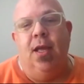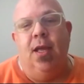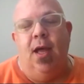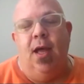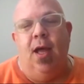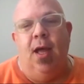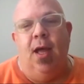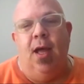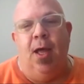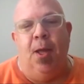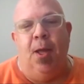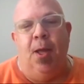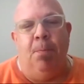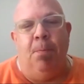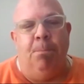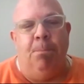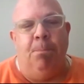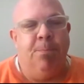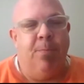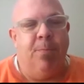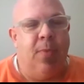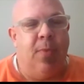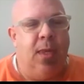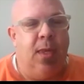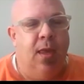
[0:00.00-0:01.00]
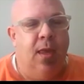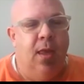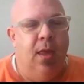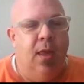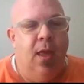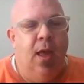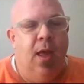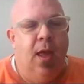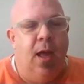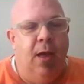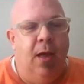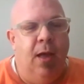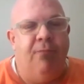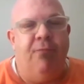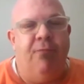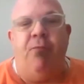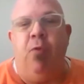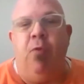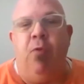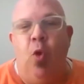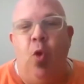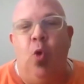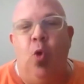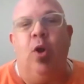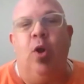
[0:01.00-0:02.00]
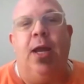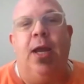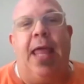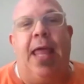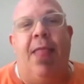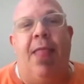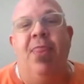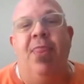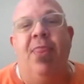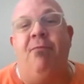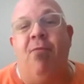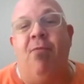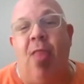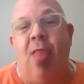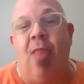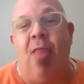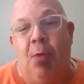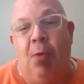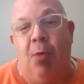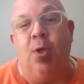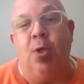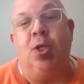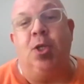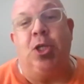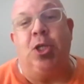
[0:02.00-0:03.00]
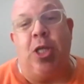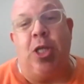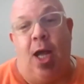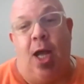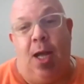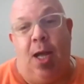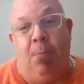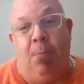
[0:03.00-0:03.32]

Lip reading: of Flora and the Flower Shop.